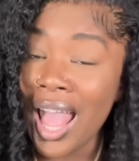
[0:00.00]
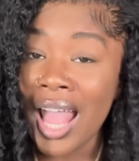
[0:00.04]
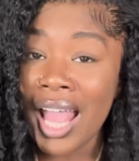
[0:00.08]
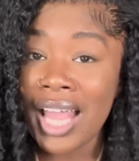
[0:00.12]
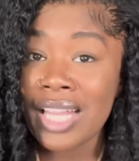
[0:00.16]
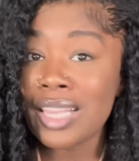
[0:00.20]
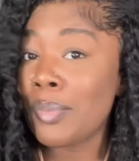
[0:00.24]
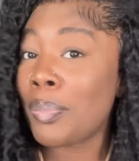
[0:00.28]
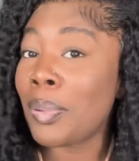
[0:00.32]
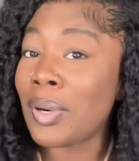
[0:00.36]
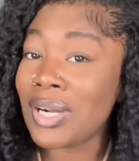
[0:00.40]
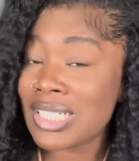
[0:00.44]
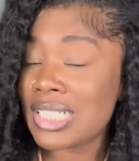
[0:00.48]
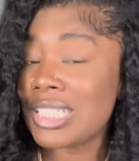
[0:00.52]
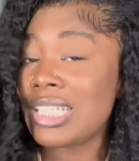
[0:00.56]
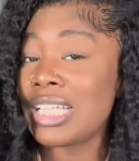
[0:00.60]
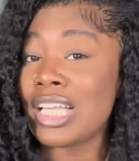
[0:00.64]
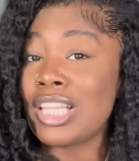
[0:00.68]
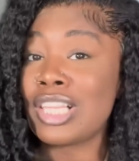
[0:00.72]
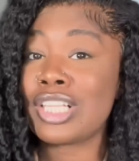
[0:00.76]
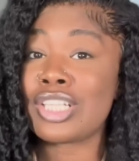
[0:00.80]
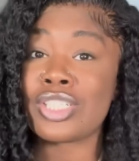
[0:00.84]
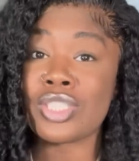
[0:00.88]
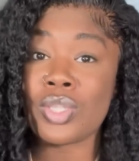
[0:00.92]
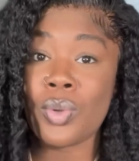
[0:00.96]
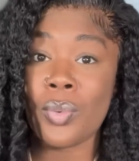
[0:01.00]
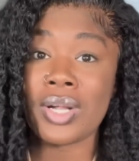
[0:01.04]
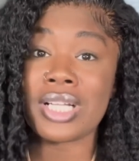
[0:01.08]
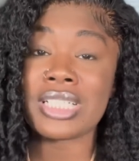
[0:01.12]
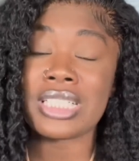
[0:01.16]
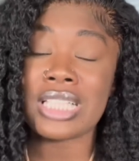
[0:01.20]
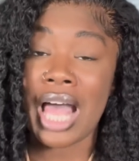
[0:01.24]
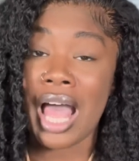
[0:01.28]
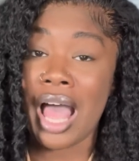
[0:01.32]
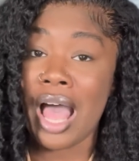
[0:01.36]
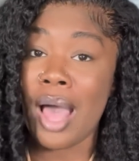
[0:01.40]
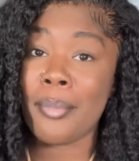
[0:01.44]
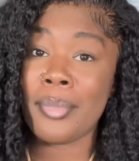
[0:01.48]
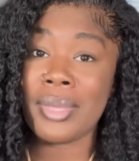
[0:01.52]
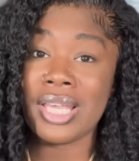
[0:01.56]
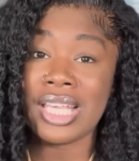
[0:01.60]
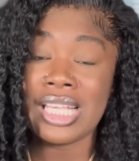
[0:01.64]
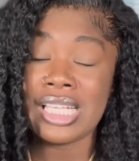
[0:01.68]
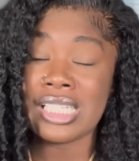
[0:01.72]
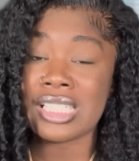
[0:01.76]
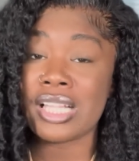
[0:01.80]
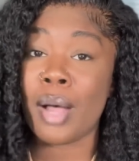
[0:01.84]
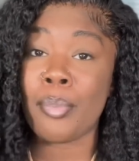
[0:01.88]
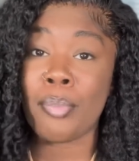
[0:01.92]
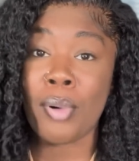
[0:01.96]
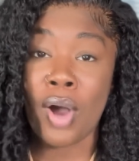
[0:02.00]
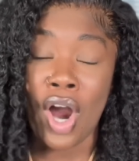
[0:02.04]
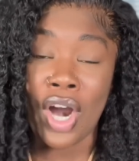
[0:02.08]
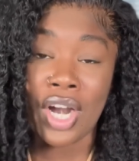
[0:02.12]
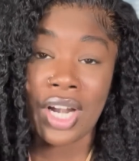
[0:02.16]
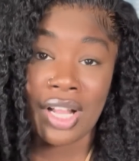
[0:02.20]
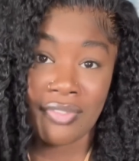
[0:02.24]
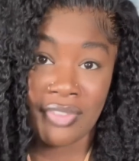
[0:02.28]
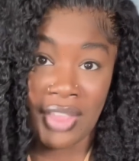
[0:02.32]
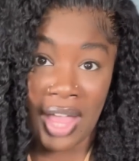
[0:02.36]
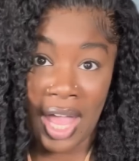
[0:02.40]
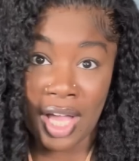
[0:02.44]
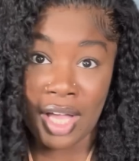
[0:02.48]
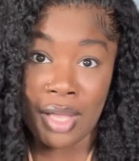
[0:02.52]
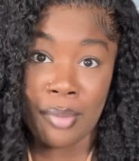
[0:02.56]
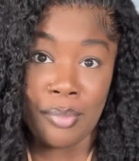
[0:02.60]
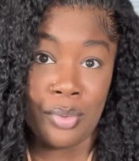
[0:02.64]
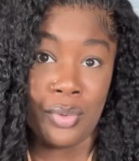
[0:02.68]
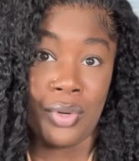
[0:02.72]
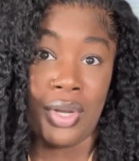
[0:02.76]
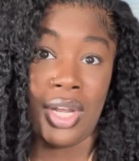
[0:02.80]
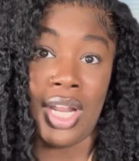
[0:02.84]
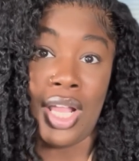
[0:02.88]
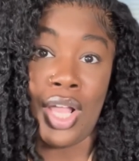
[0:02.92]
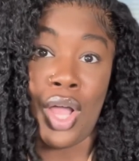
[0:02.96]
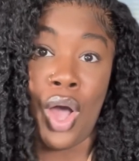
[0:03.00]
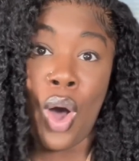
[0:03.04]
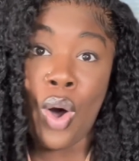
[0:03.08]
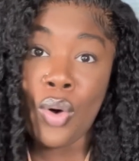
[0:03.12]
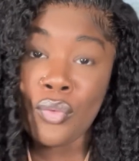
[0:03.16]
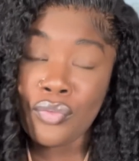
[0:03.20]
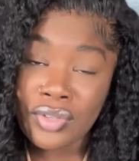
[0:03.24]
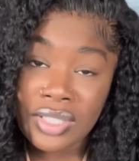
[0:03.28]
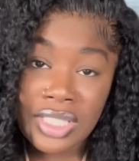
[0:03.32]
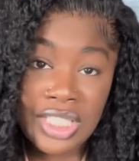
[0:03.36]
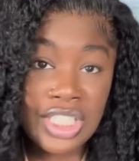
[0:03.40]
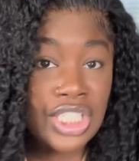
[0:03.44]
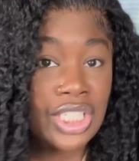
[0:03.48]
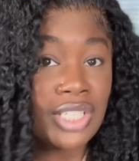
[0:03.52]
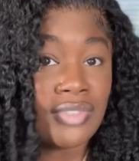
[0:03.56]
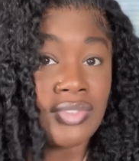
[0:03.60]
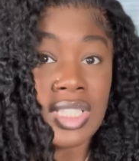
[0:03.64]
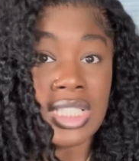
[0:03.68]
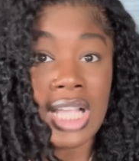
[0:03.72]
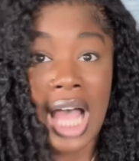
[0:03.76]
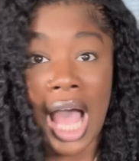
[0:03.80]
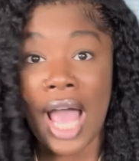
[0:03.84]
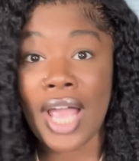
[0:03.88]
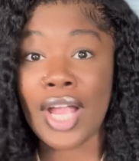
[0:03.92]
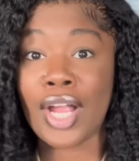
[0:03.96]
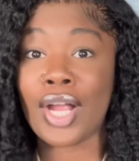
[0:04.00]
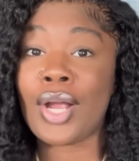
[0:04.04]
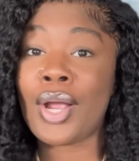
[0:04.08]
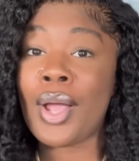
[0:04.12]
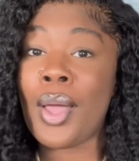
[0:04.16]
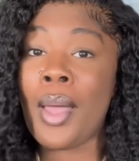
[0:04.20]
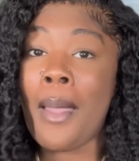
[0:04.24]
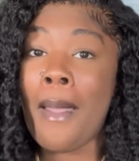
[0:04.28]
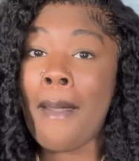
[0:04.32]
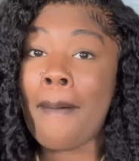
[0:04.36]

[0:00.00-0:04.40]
And the person in this story time is a part of that community. Hopefully she retired.